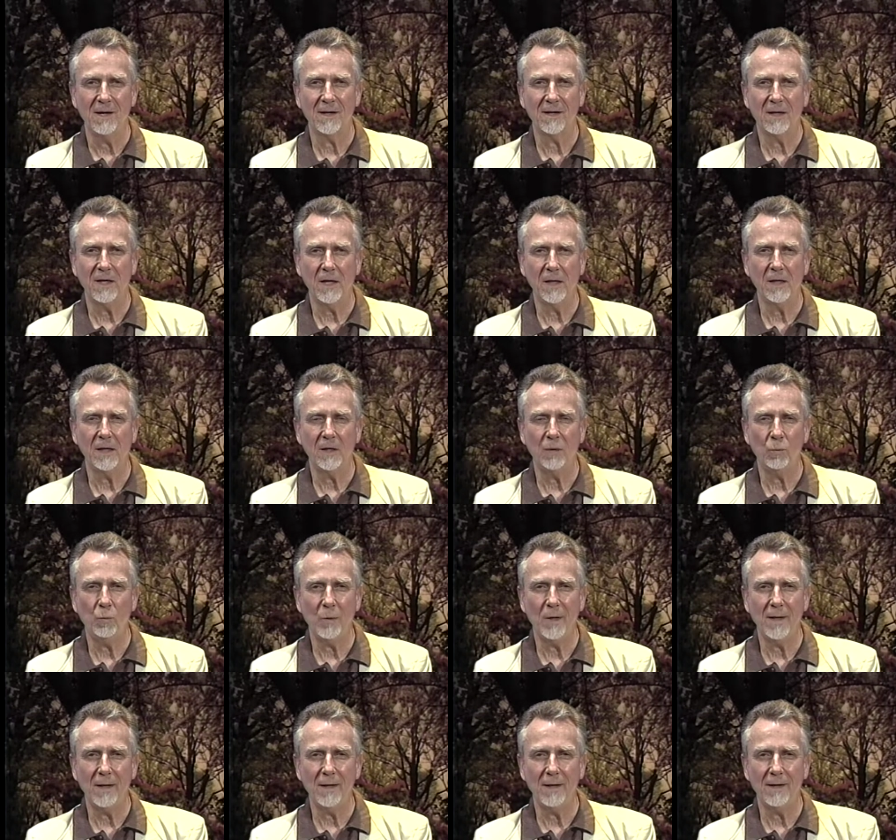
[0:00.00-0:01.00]
Kicking
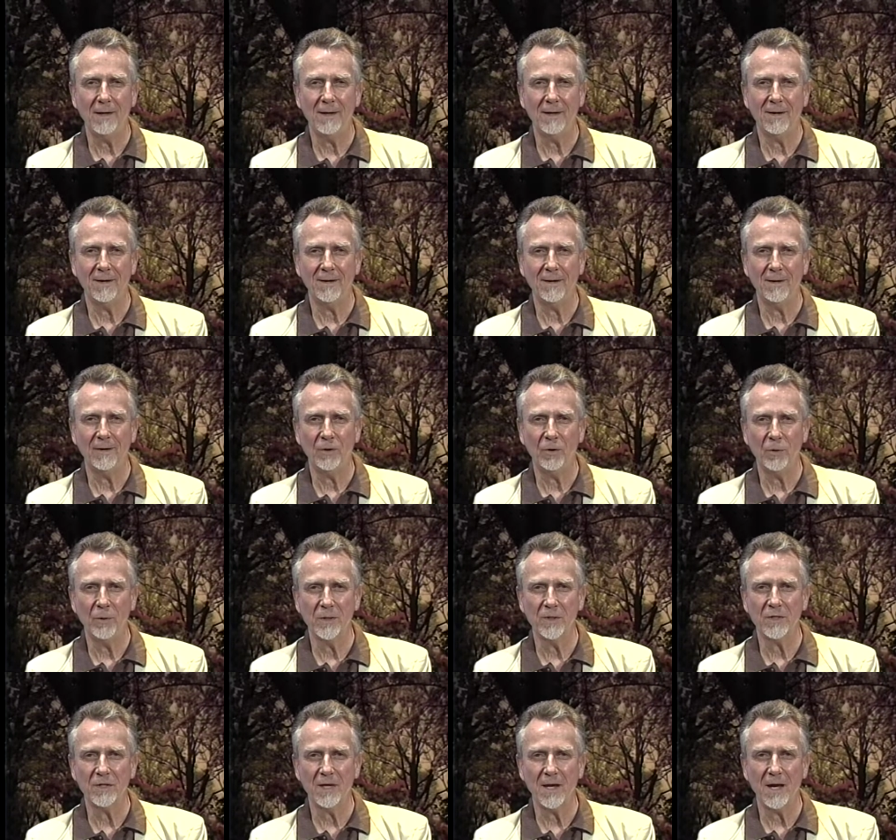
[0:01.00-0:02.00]
Wing, who
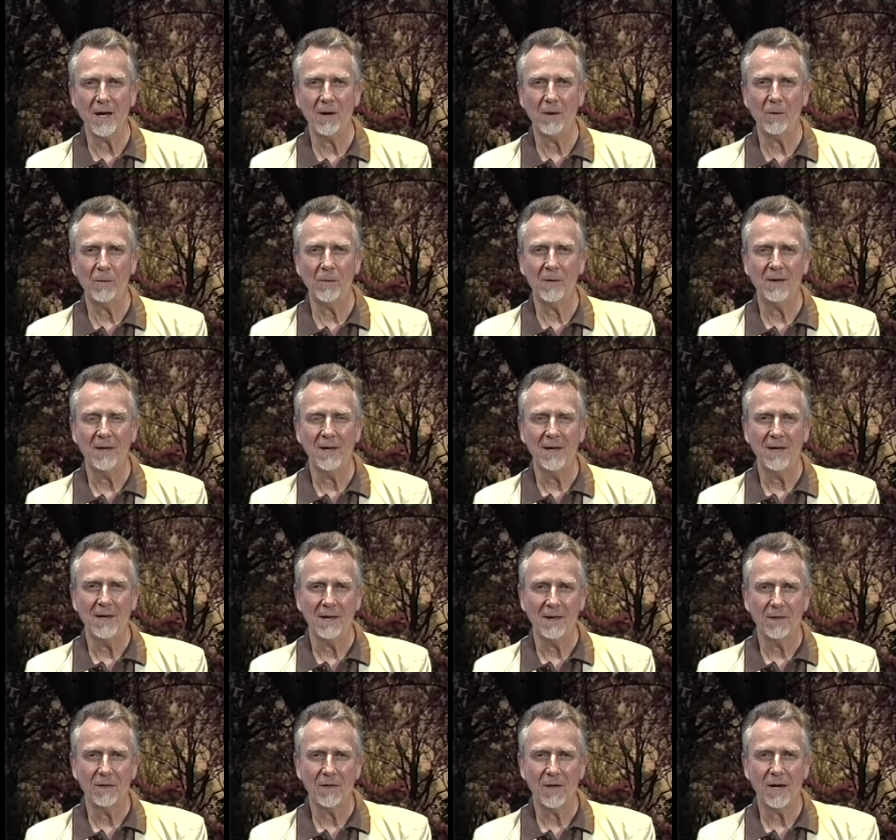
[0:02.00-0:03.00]
is now,
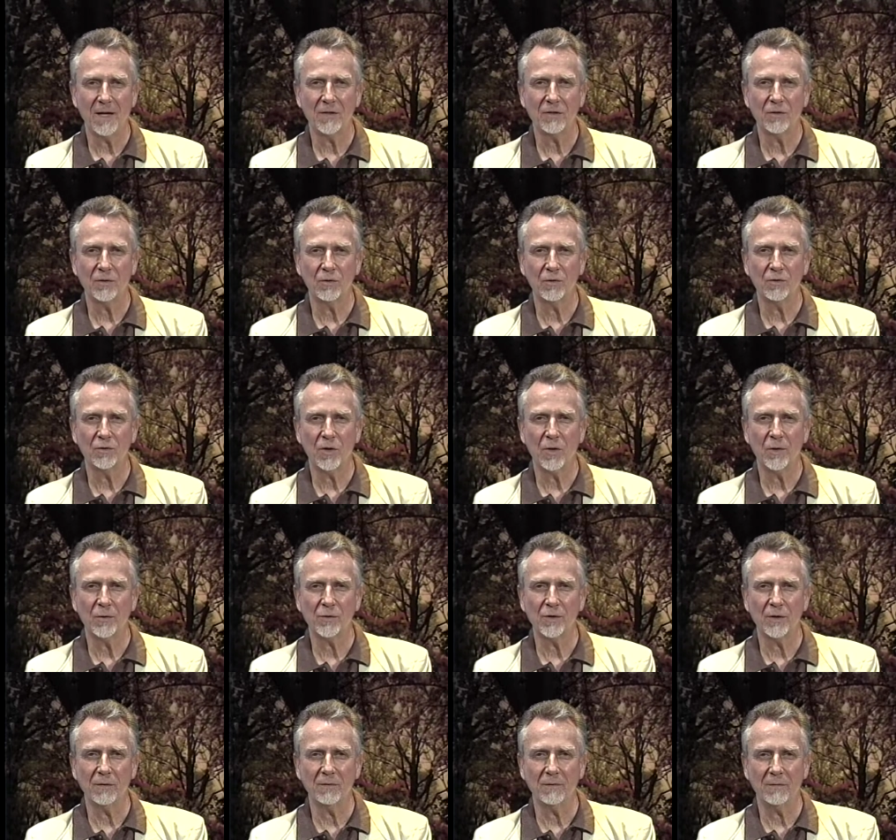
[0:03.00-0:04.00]
thanks to
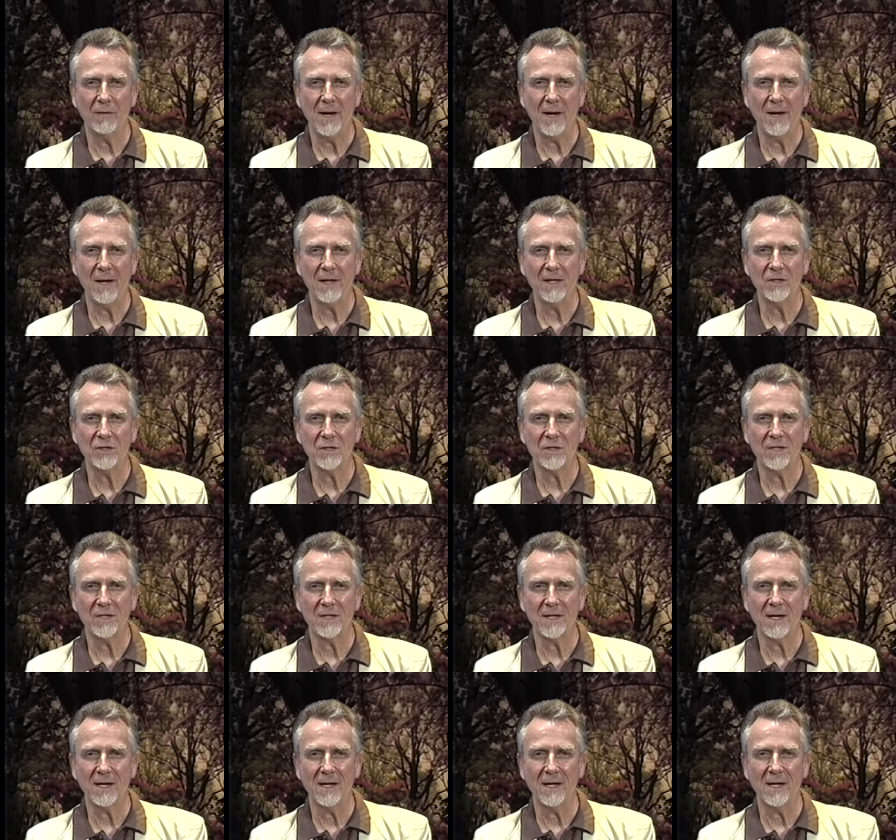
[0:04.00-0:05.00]
Joe's advice,
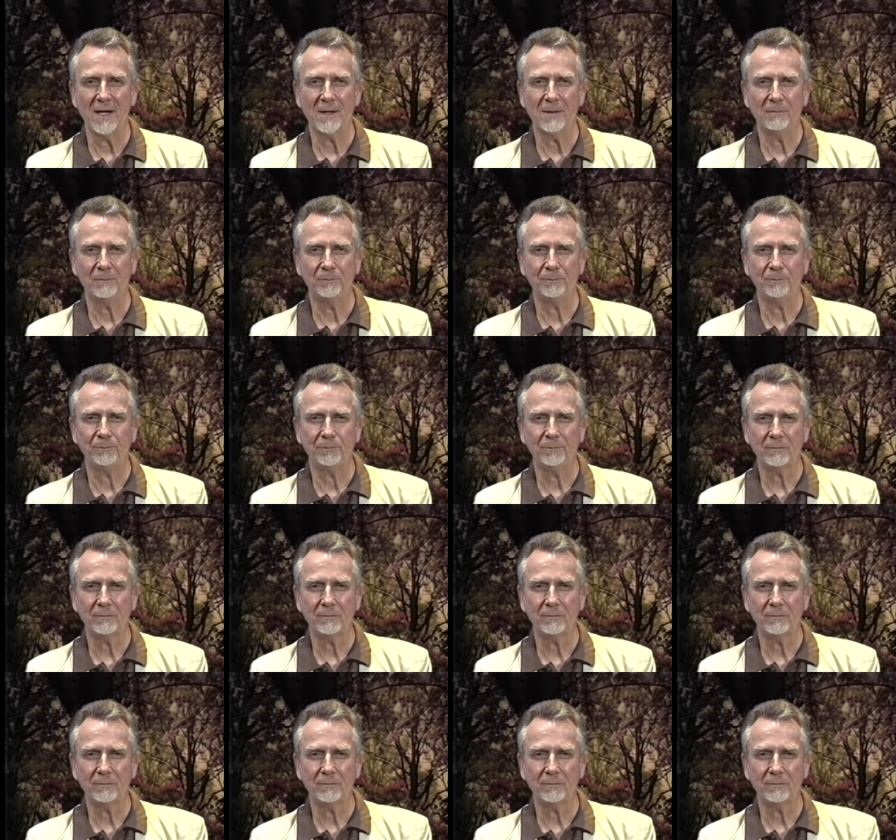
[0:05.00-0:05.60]
an